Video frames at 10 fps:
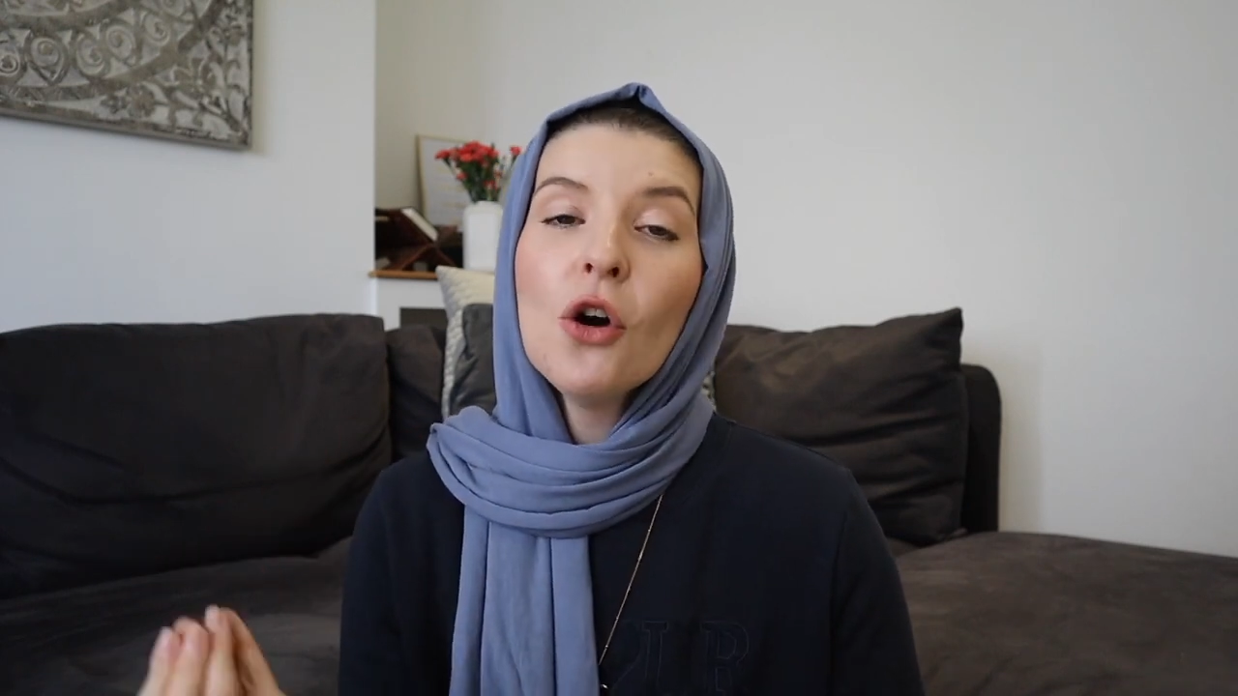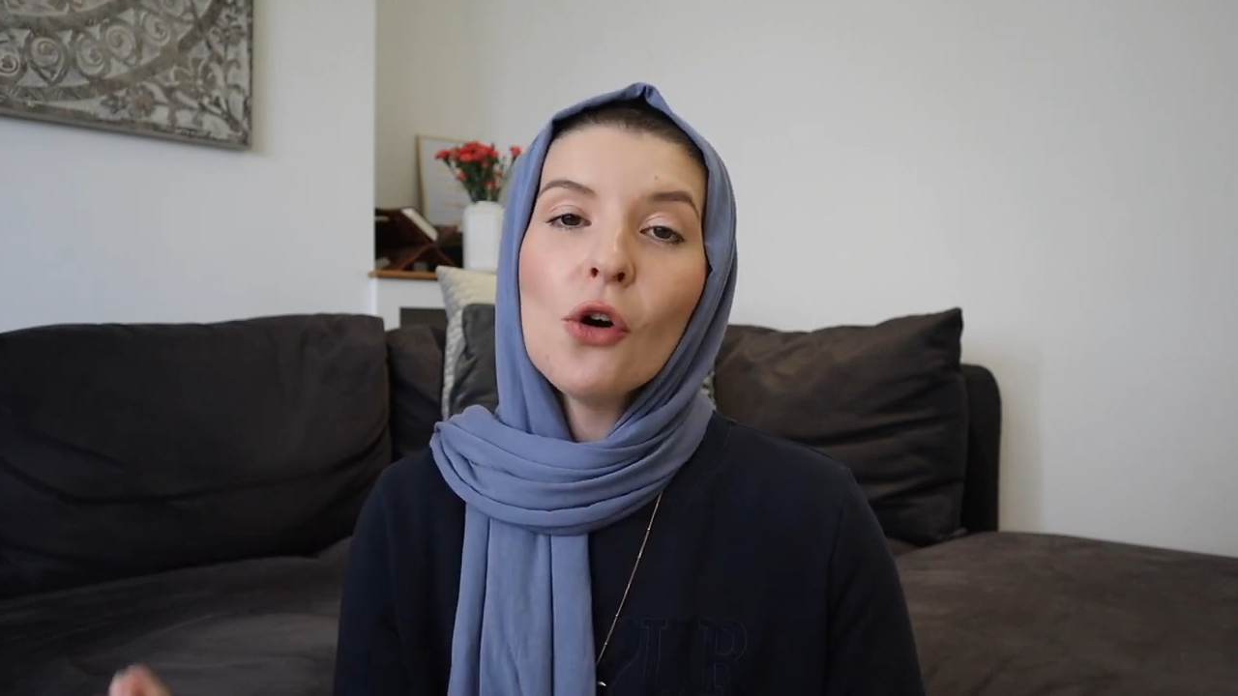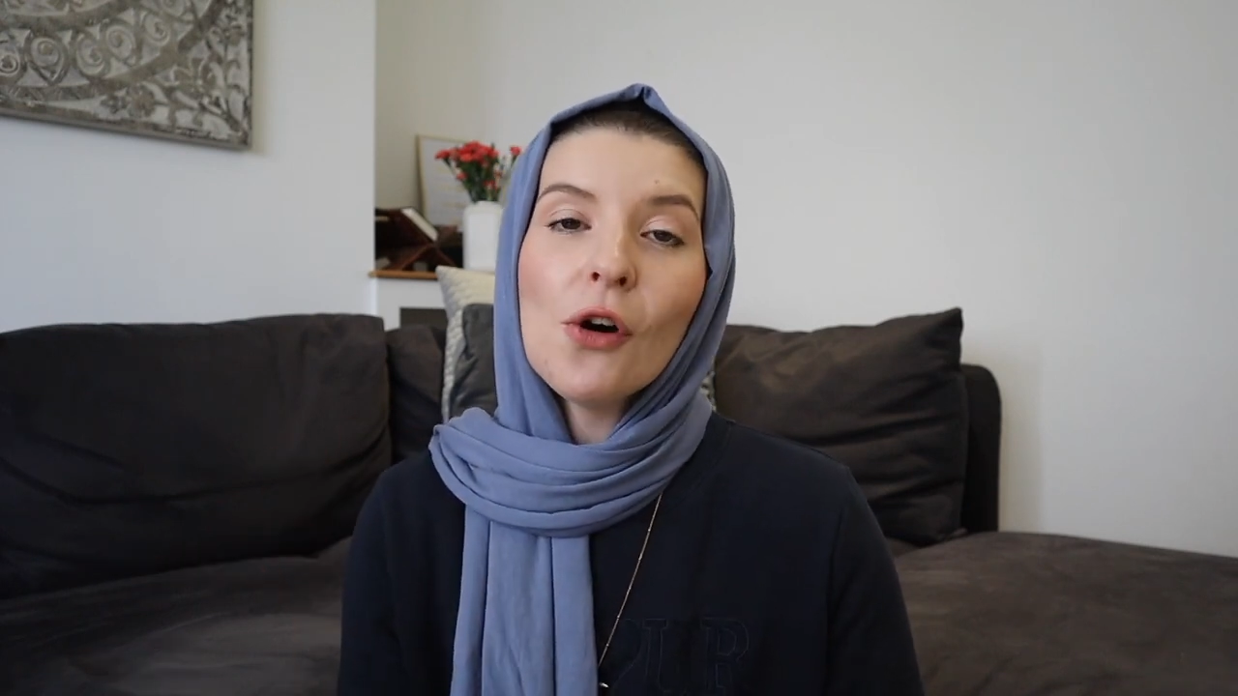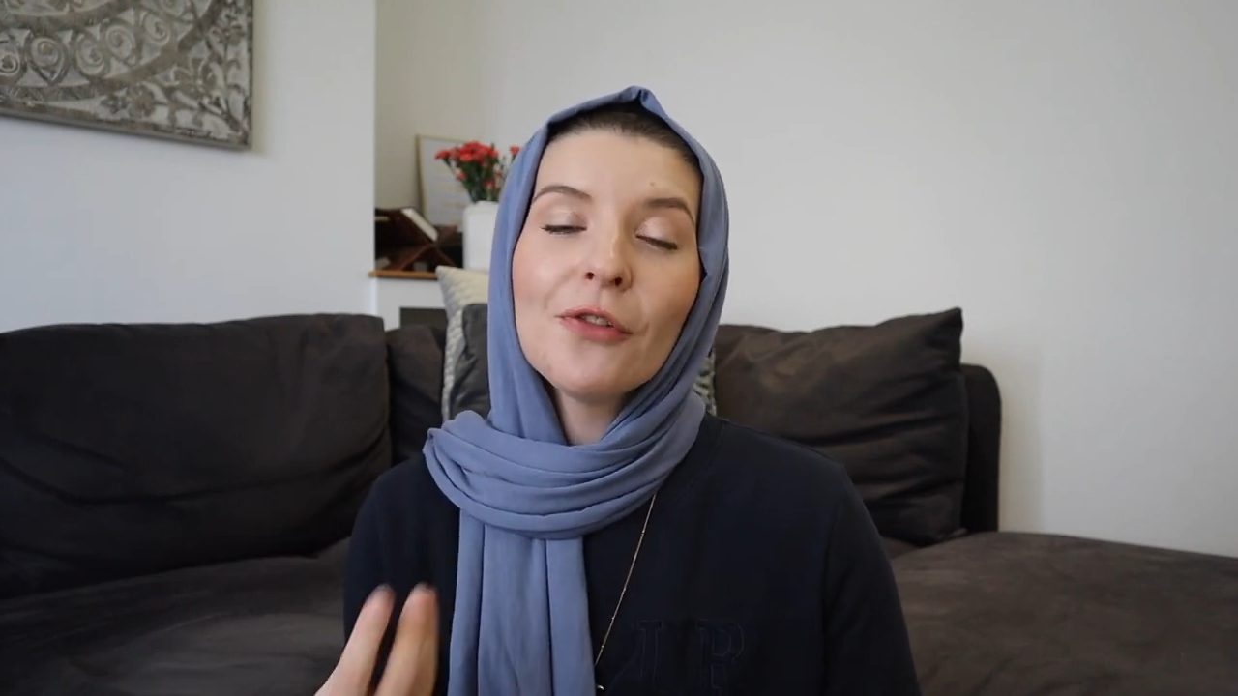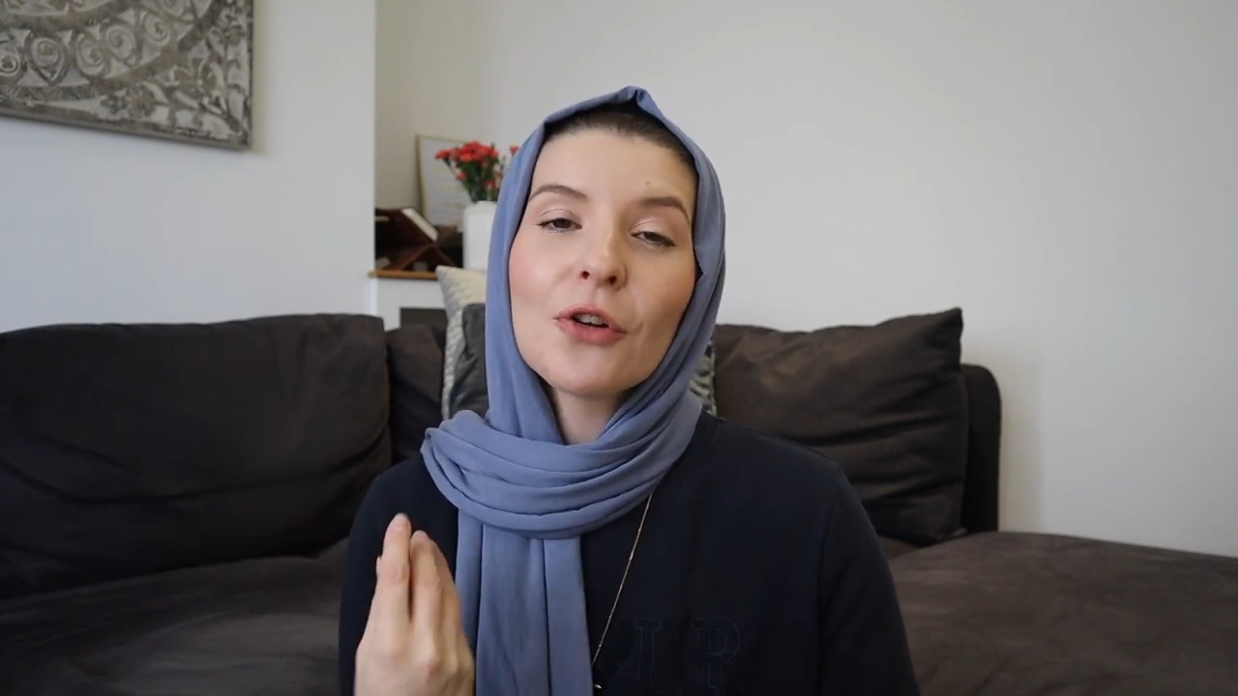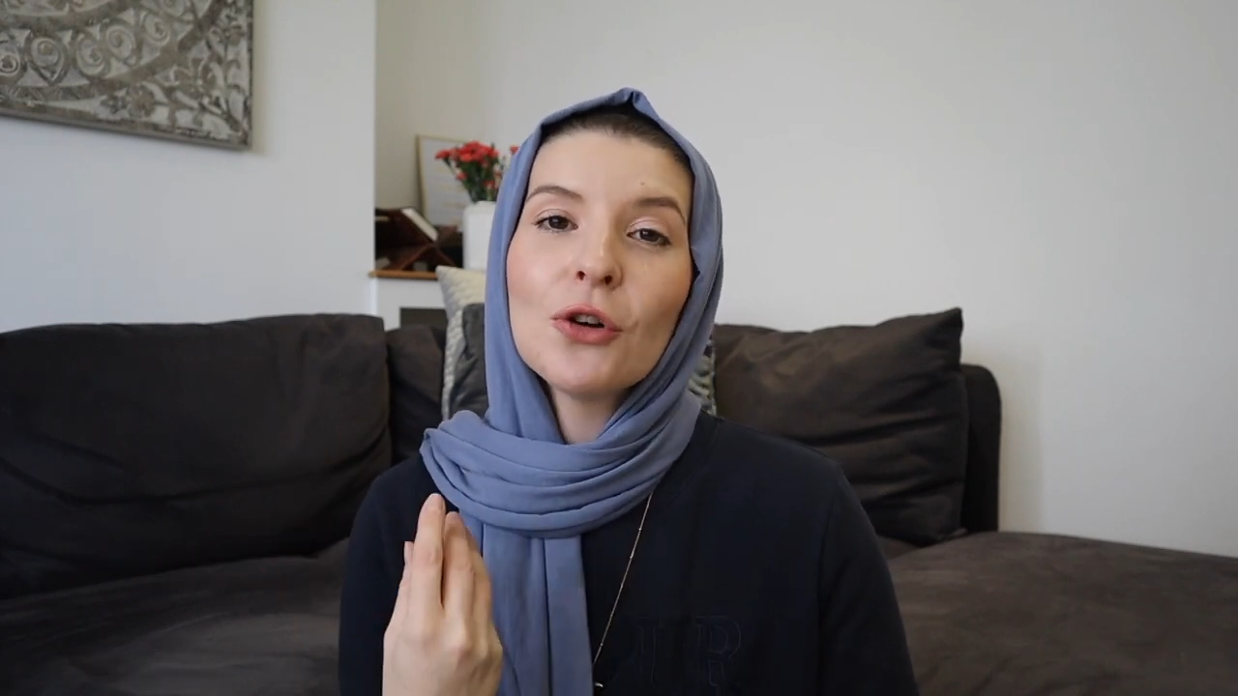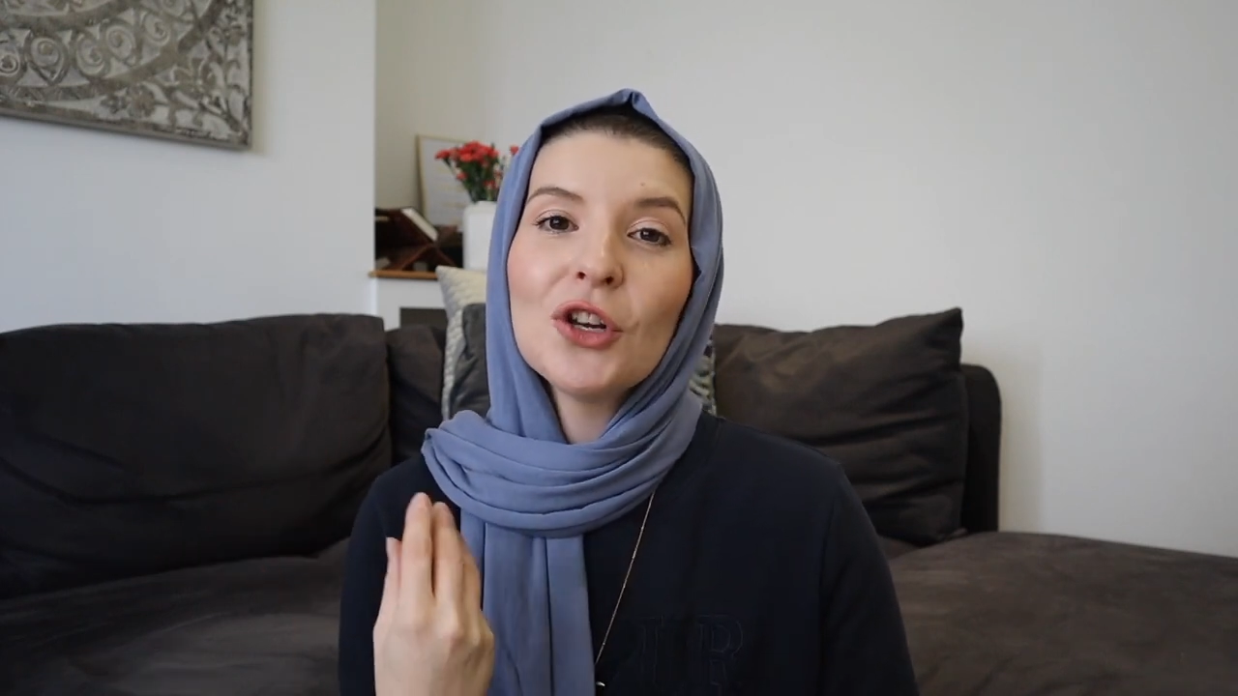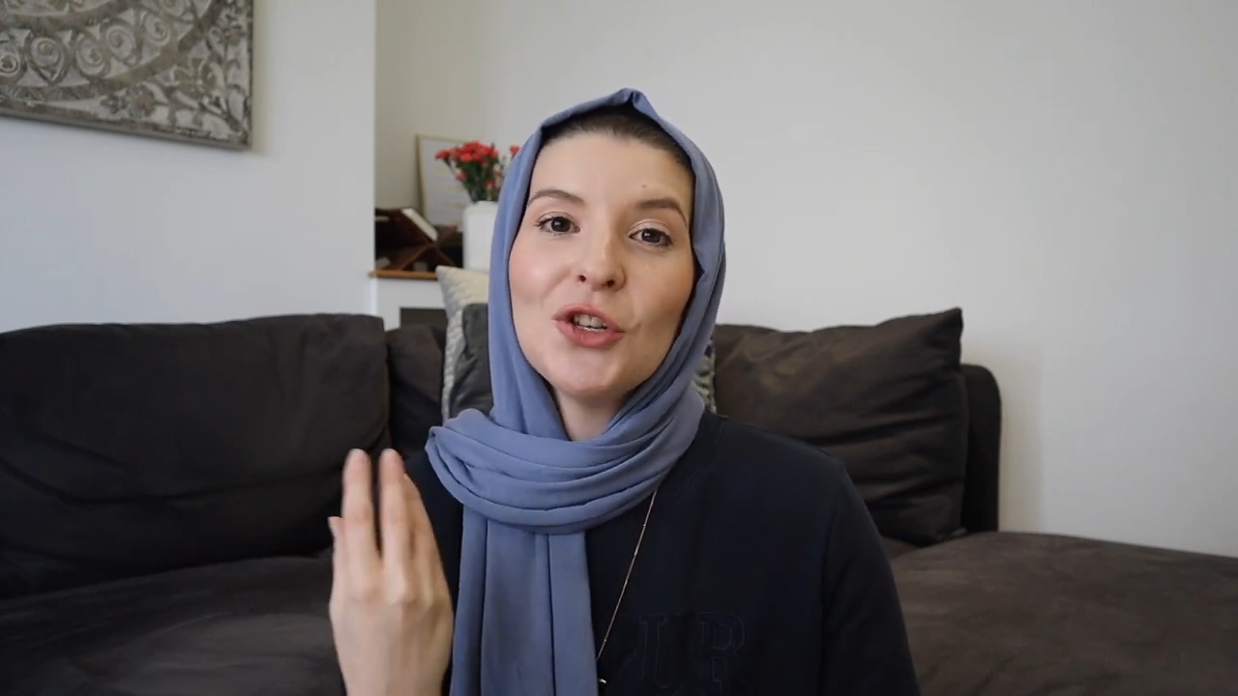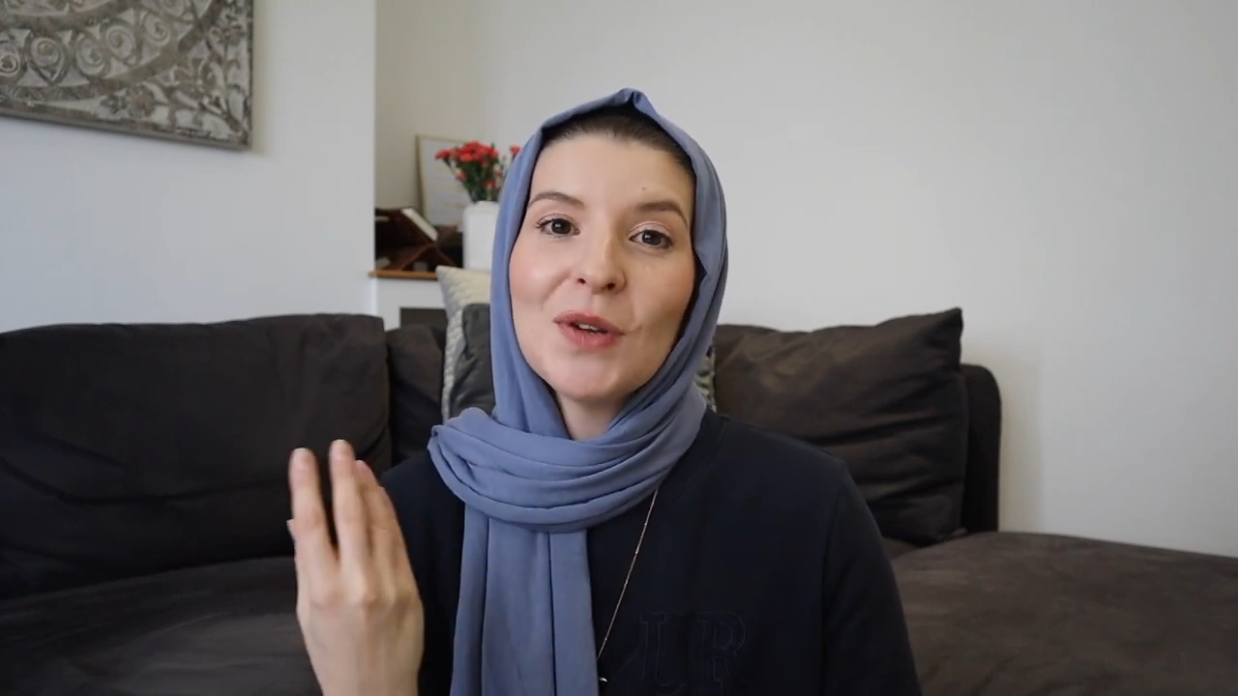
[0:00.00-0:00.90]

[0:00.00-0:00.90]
Or of course,